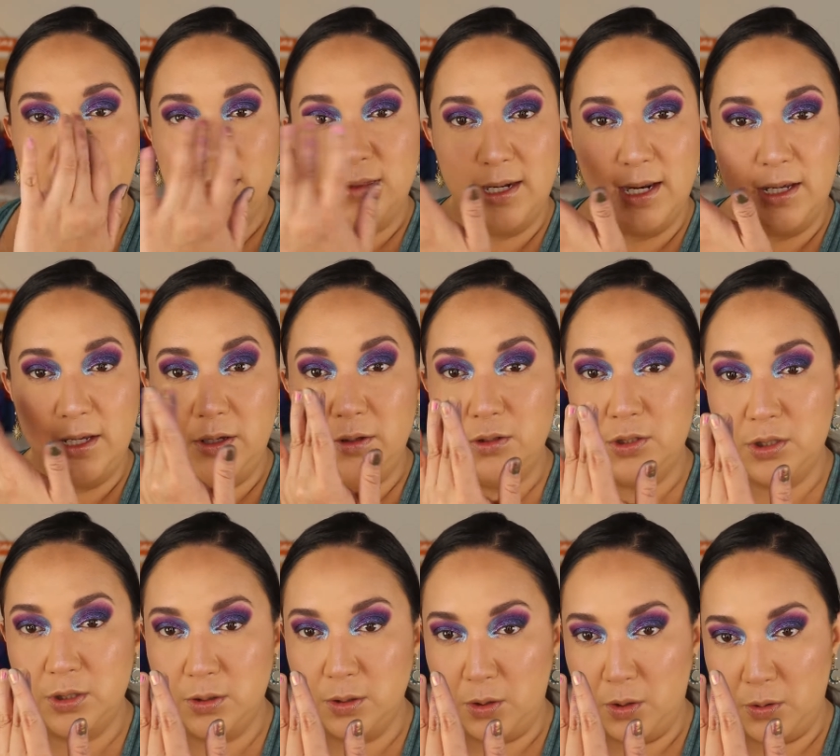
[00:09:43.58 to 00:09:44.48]
that I used
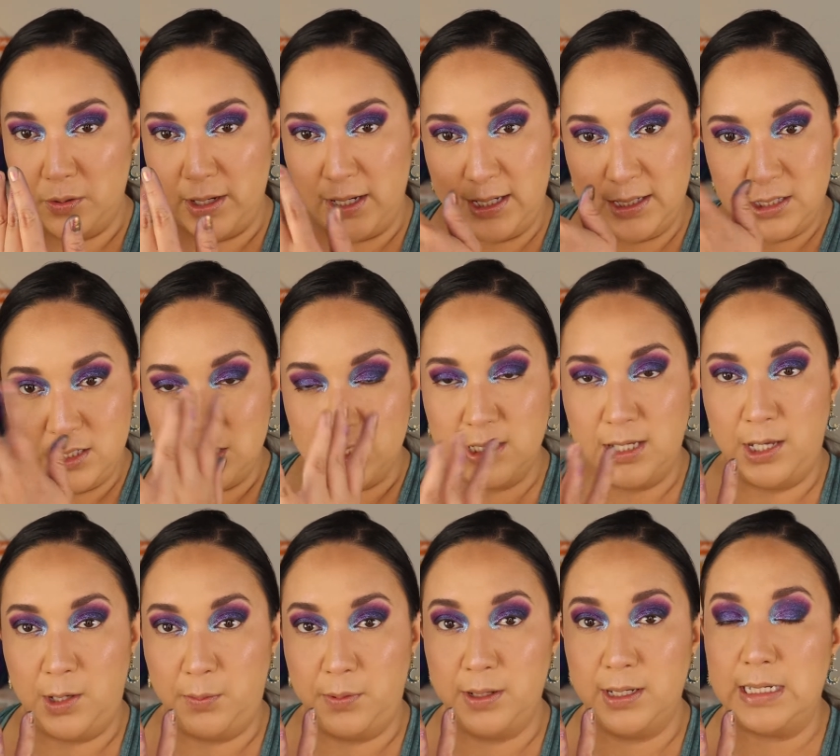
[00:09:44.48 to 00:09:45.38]
to the crease, just
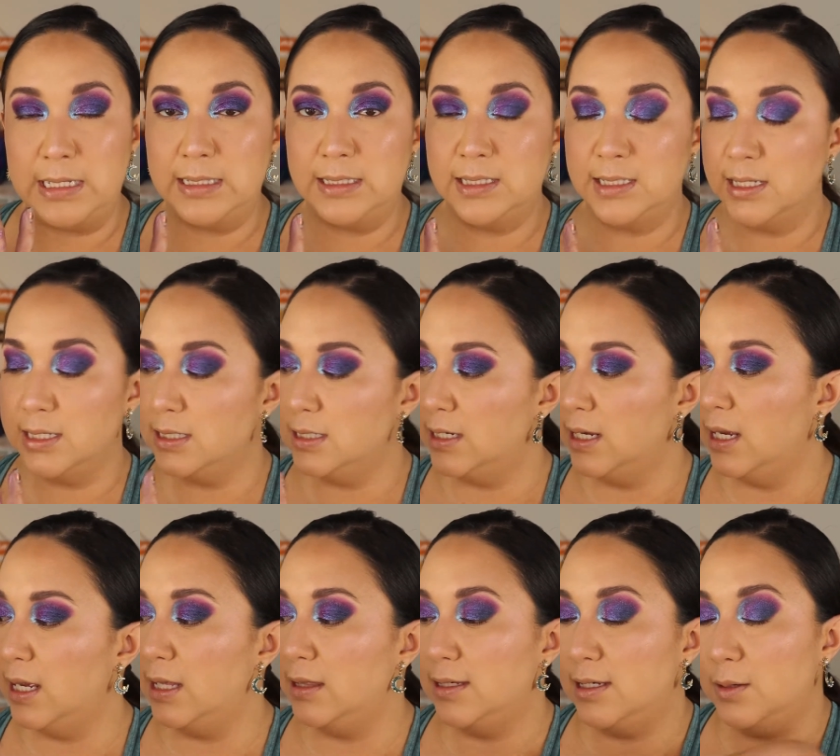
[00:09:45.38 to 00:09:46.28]
keep it consistent.
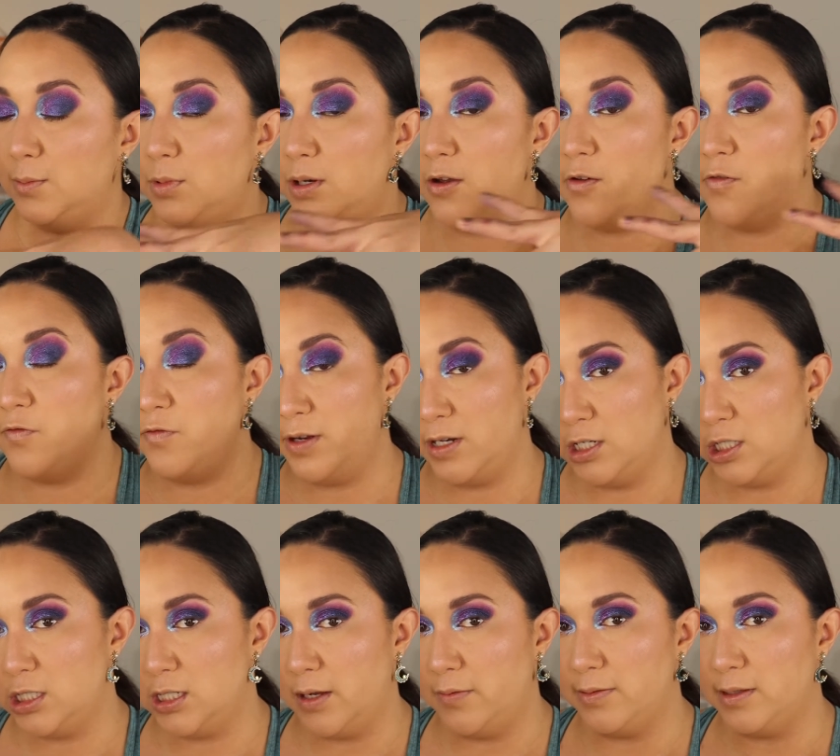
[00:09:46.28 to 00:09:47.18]
And then I'm gonna
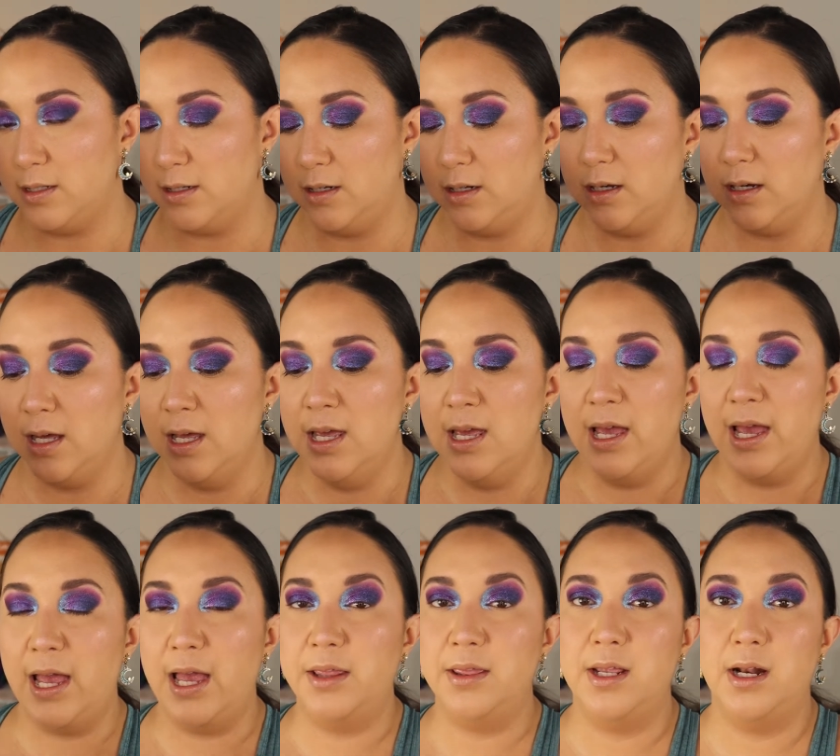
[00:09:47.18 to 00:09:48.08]
finish off the look
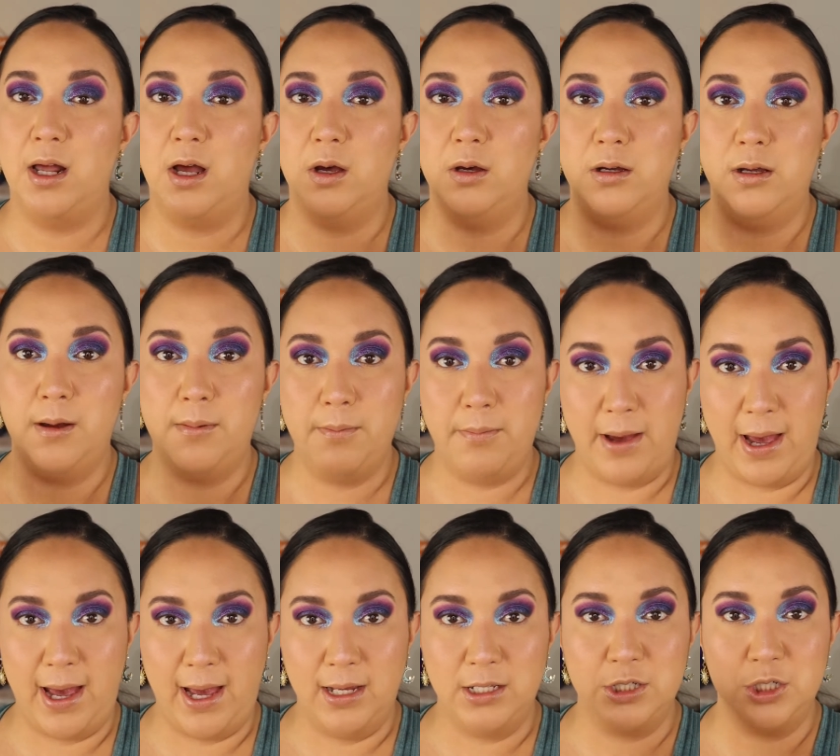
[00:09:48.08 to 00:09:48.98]
and then I'll come
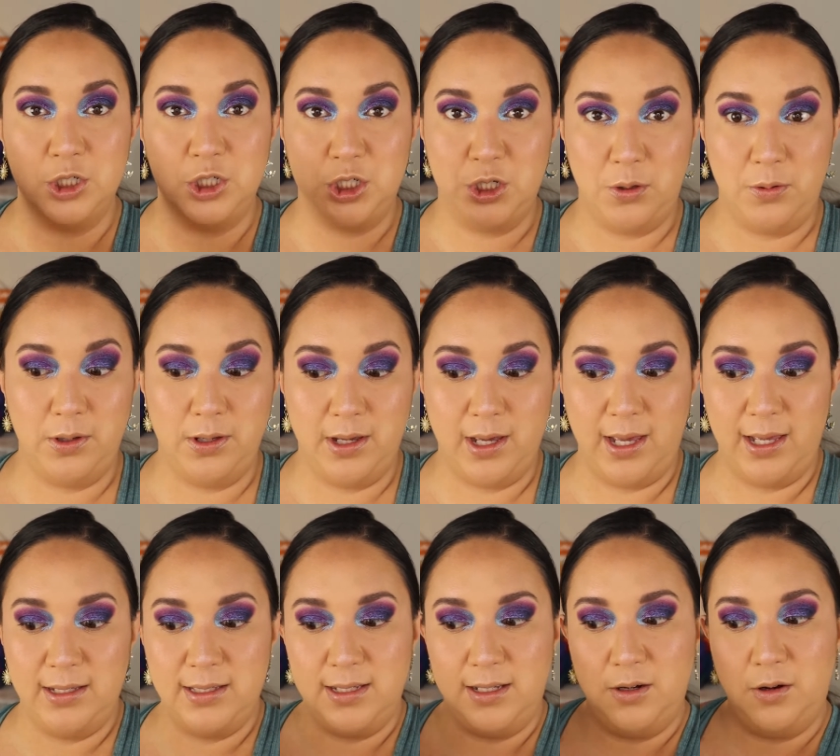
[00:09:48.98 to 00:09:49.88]
back to show you
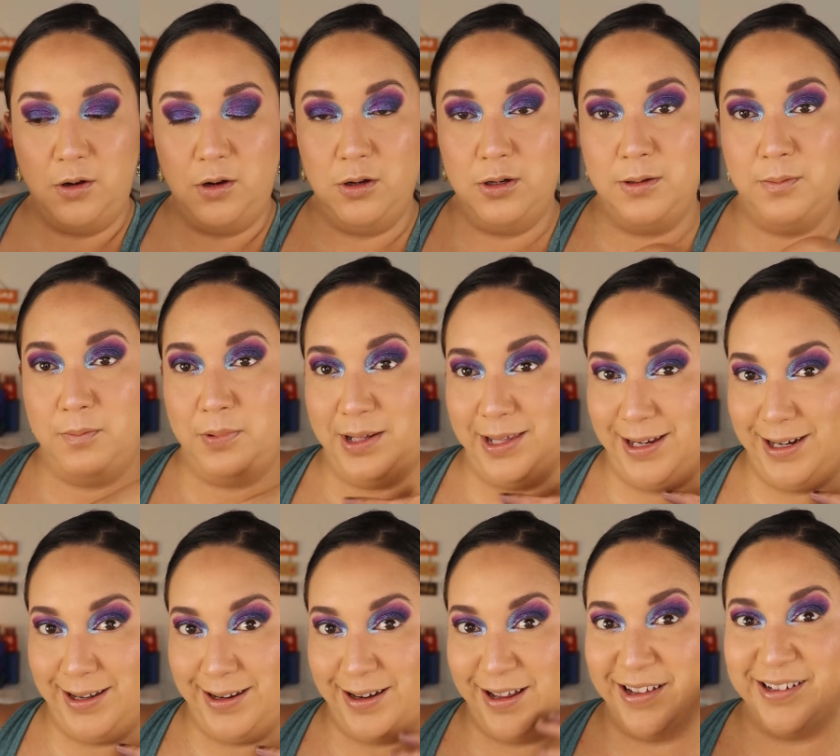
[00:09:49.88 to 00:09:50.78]
guys it all
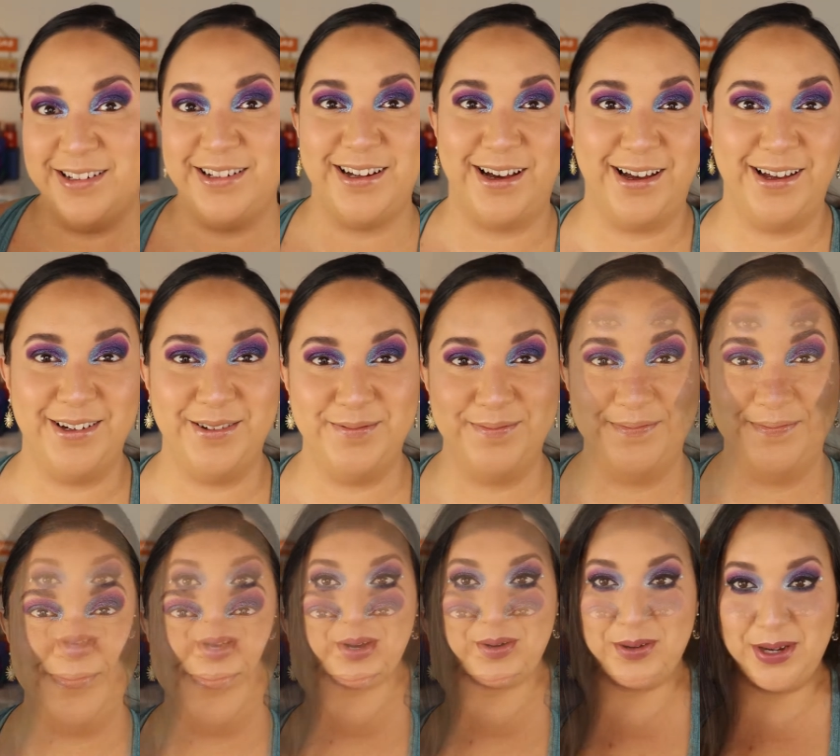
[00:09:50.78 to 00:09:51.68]
completed and done.
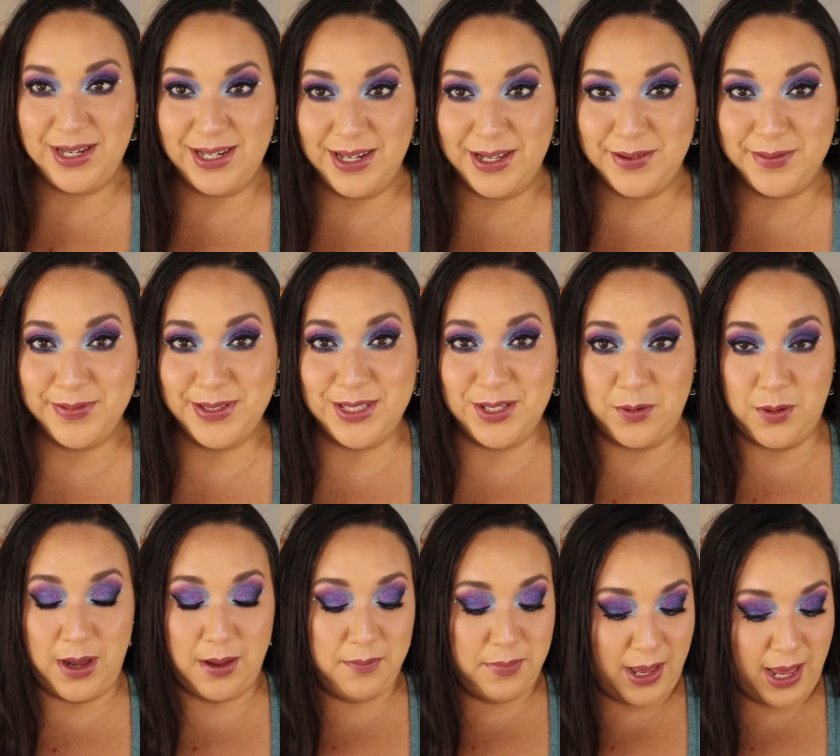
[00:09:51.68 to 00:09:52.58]
All right, love, so
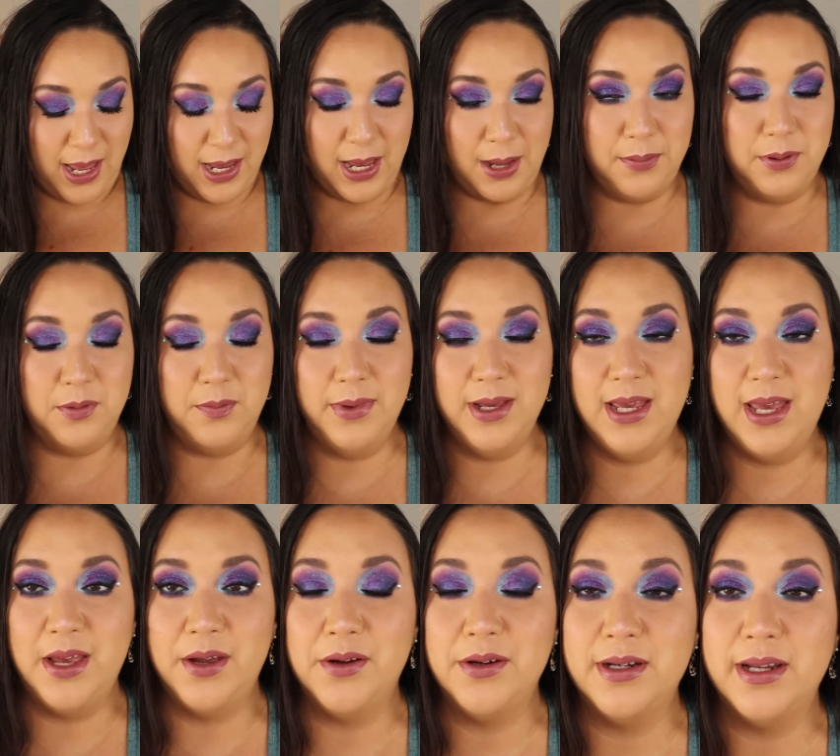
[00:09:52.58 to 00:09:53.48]
I'm back. I put my
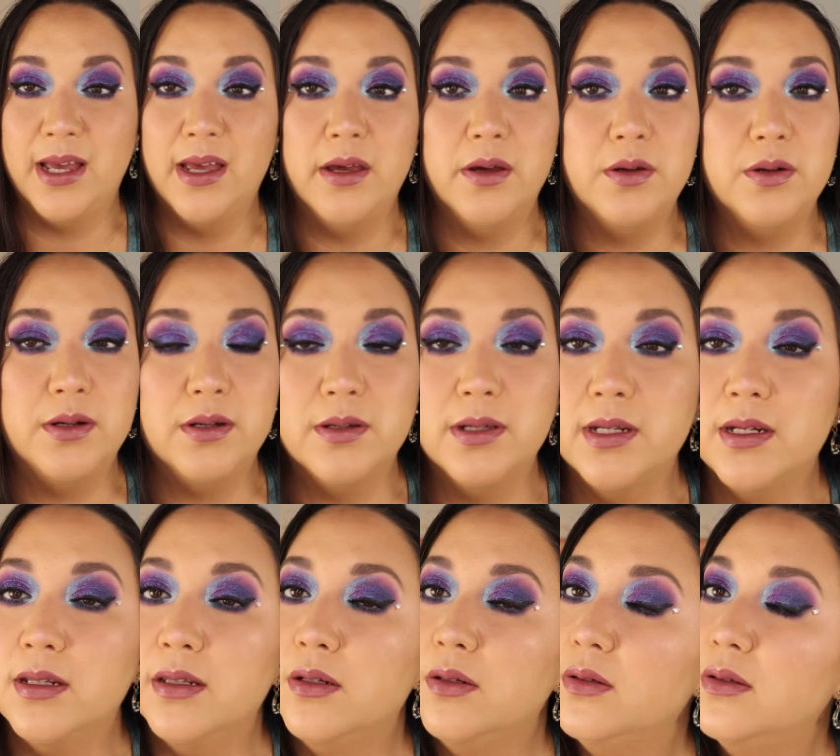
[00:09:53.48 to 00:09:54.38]
hair down. I'll get
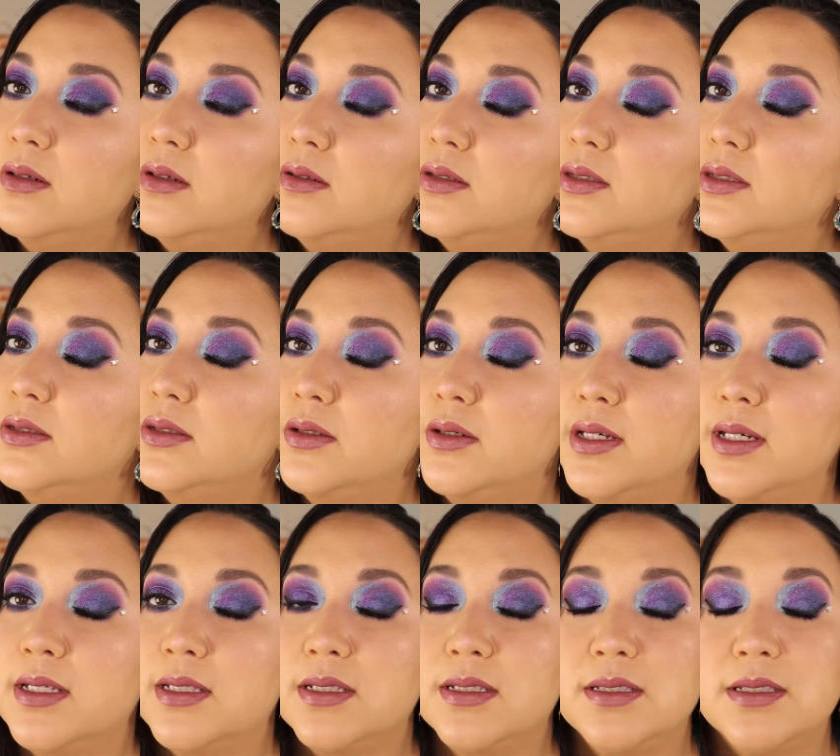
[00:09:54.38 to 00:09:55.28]
a little closer so you
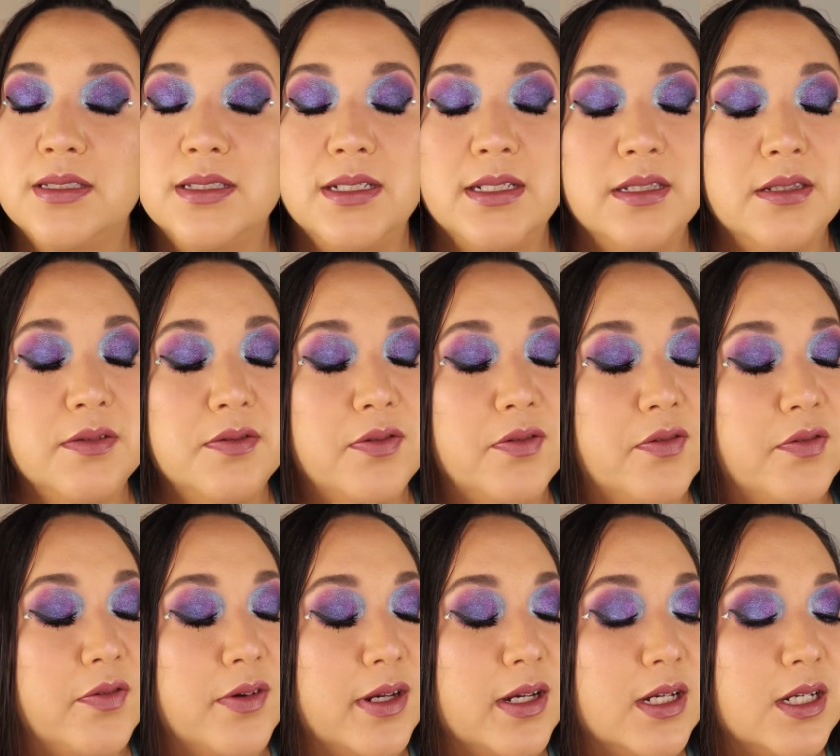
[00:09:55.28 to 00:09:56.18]
guys can see the
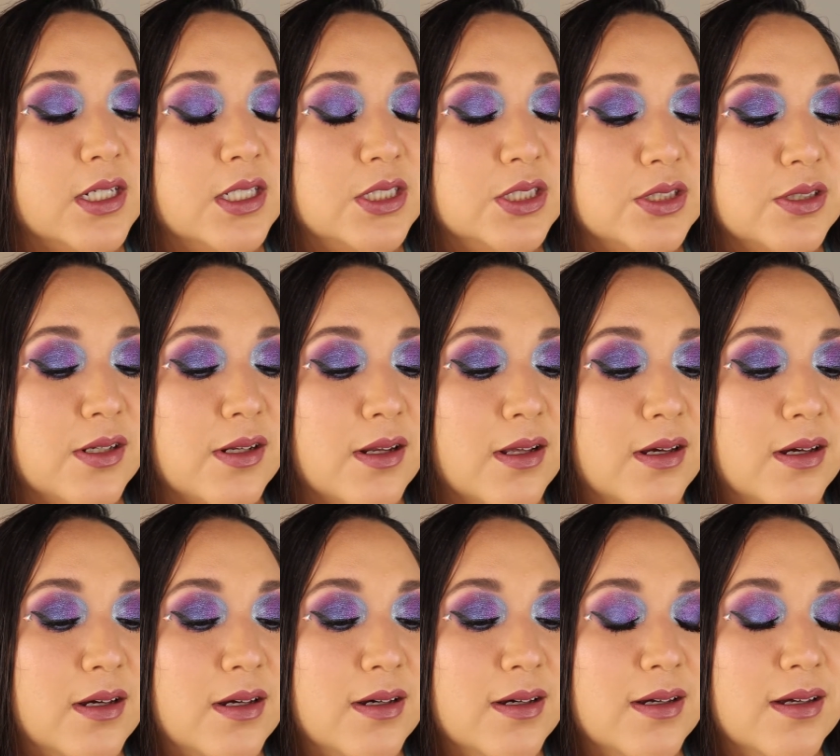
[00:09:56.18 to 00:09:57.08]
finished
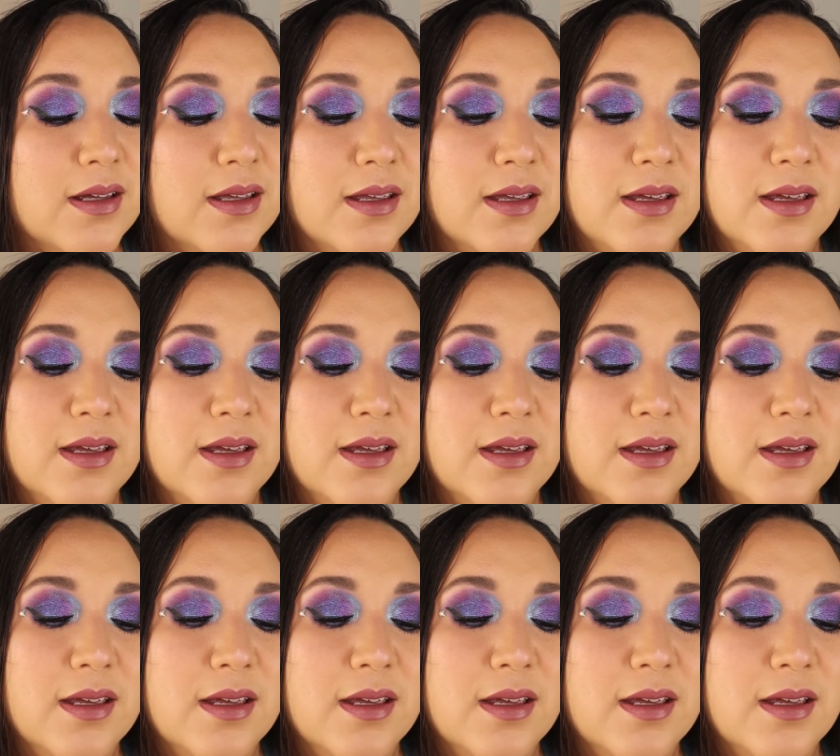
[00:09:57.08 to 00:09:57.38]
look.